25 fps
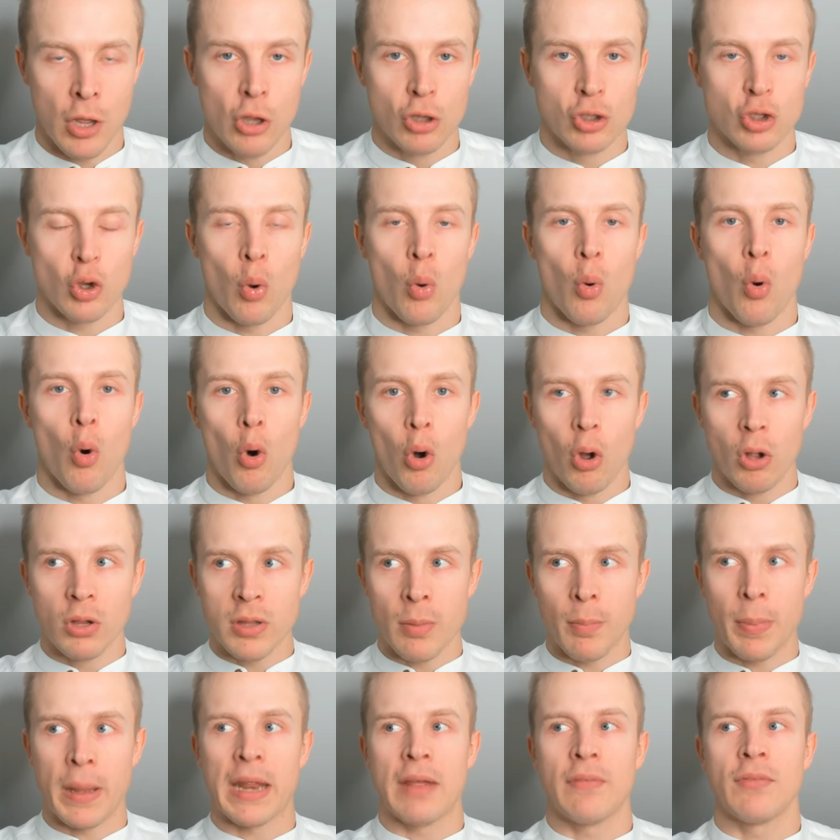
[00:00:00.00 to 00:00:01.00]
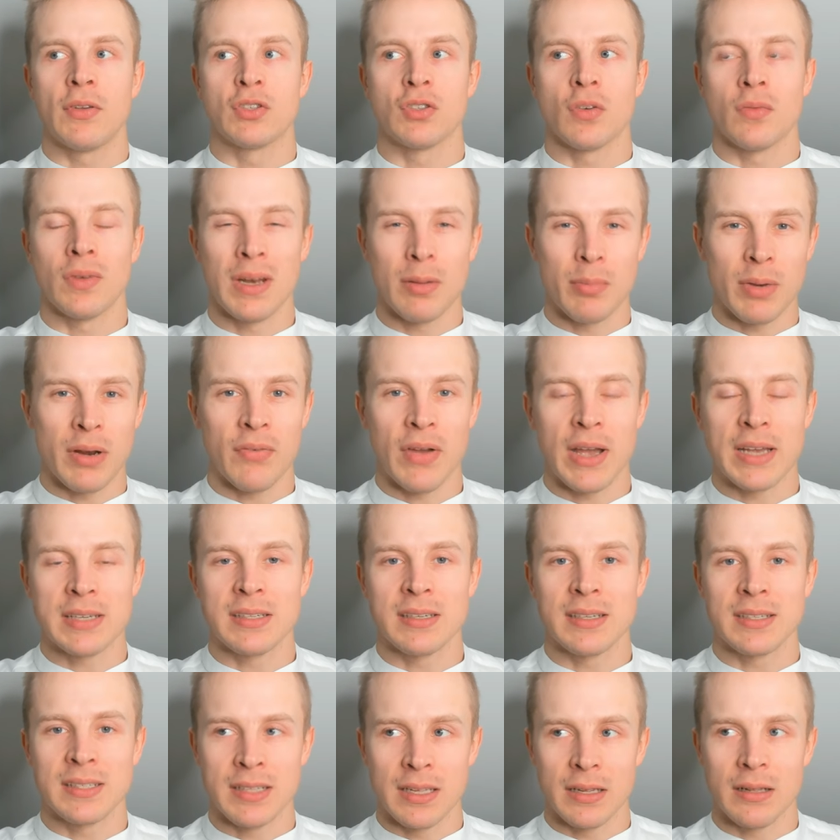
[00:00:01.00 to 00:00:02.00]
So all the benefits of intermittent
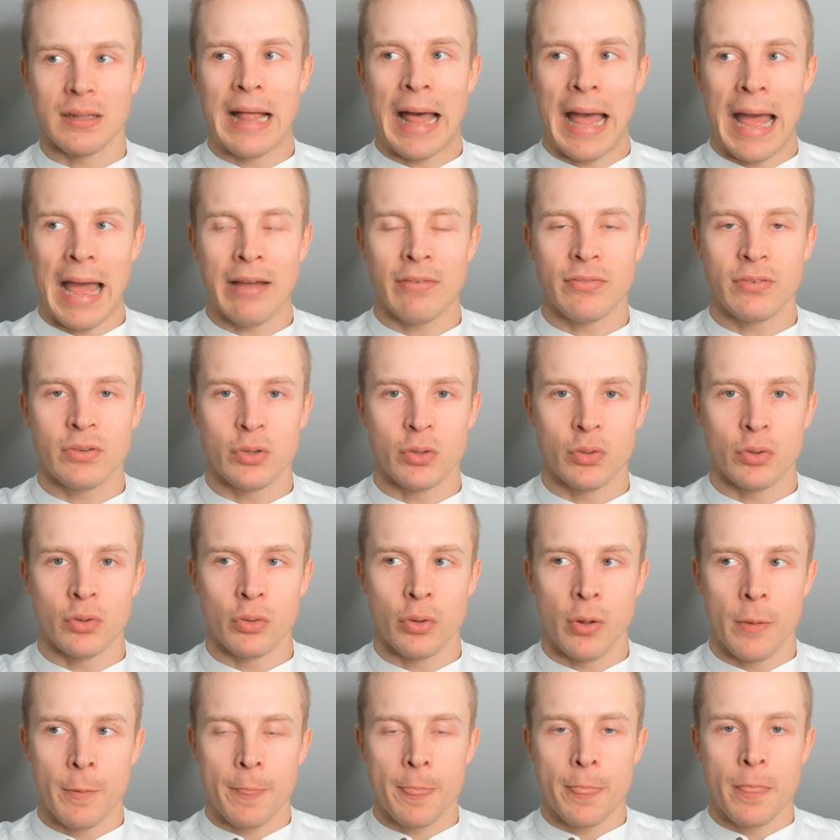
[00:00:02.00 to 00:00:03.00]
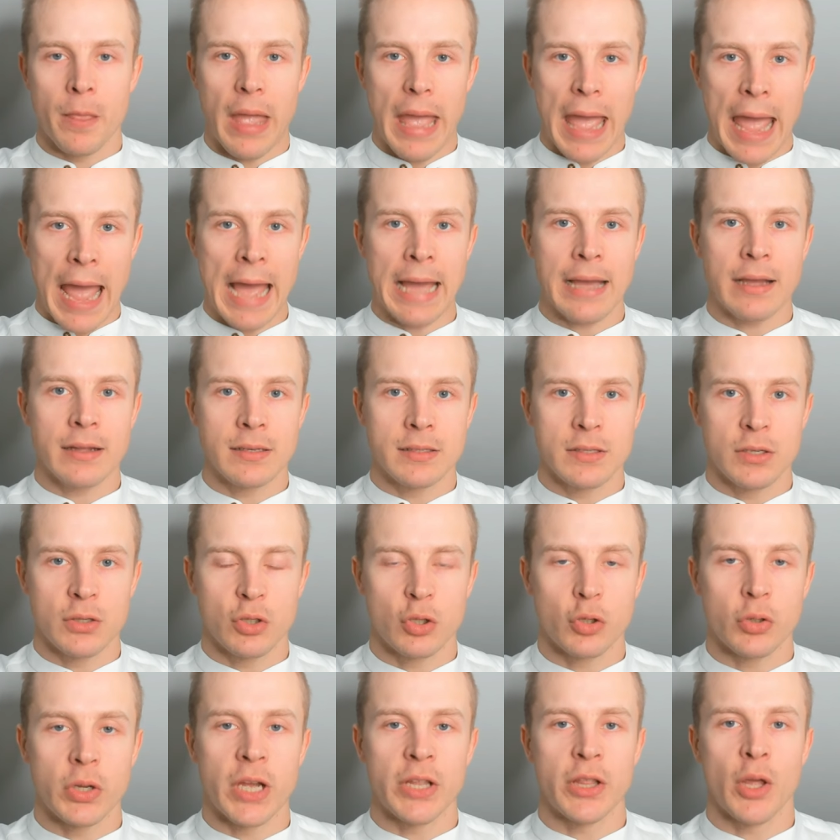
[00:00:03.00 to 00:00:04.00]
fasting still have to act
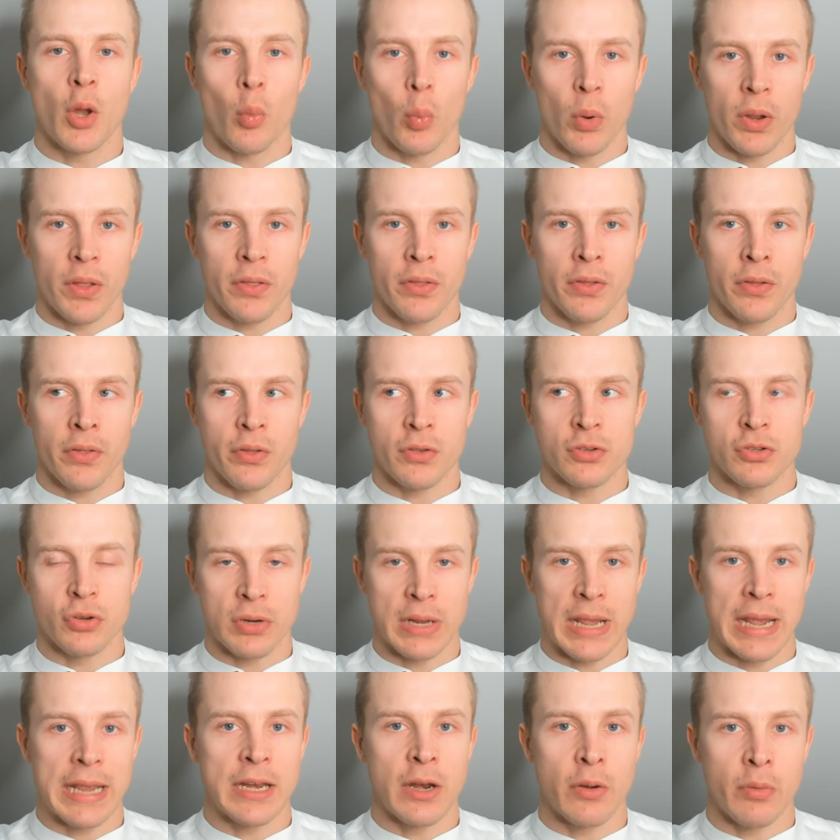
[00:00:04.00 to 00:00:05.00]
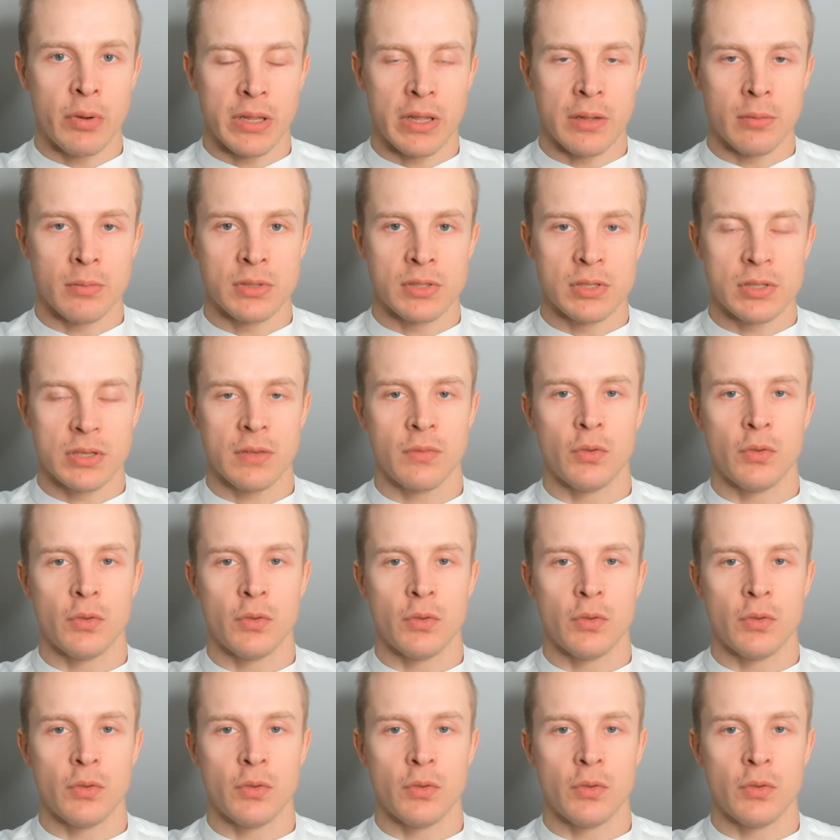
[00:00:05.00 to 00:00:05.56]
together with the circadian rhythms.